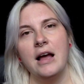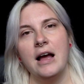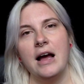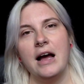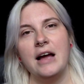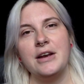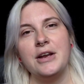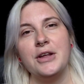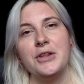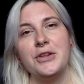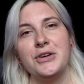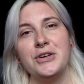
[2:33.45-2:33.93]

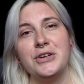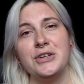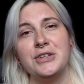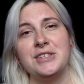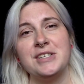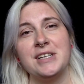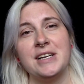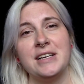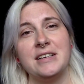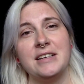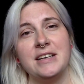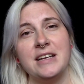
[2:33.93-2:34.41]
Another good
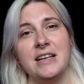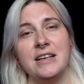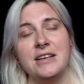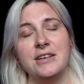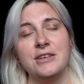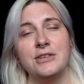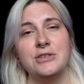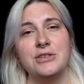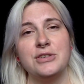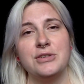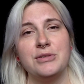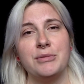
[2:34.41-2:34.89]
technique
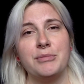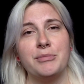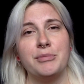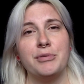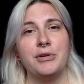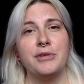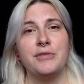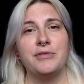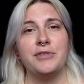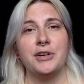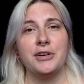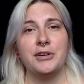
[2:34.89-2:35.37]
to
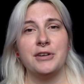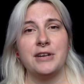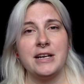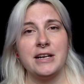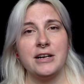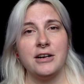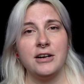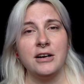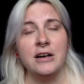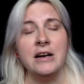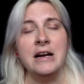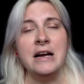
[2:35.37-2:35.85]
improve your
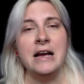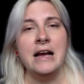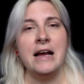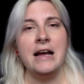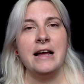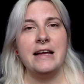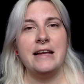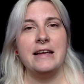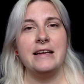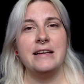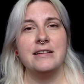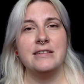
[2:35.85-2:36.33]
ear
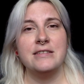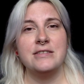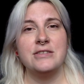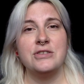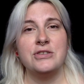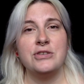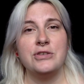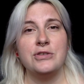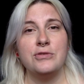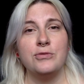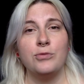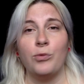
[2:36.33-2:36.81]
is
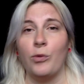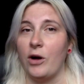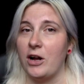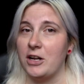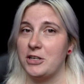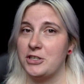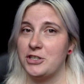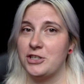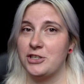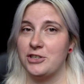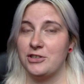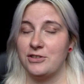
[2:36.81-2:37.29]
to
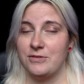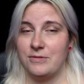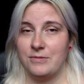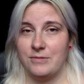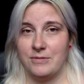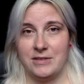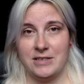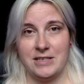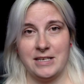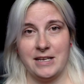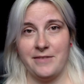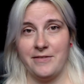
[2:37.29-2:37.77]
watch
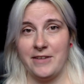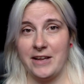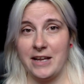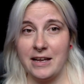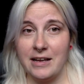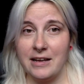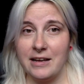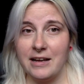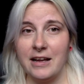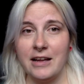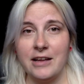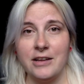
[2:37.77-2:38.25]

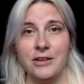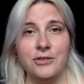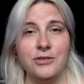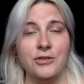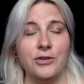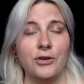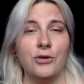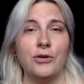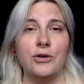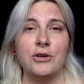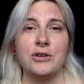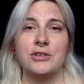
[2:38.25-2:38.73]
TV in
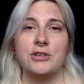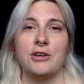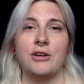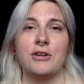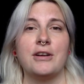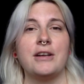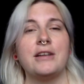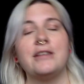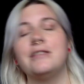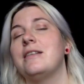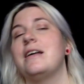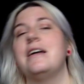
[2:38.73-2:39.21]
your
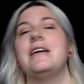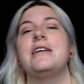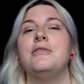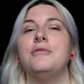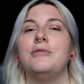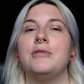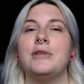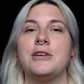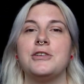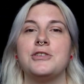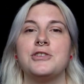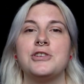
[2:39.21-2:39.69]
target
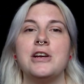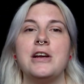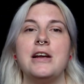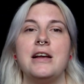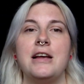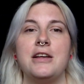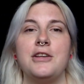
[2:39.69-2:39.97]
language.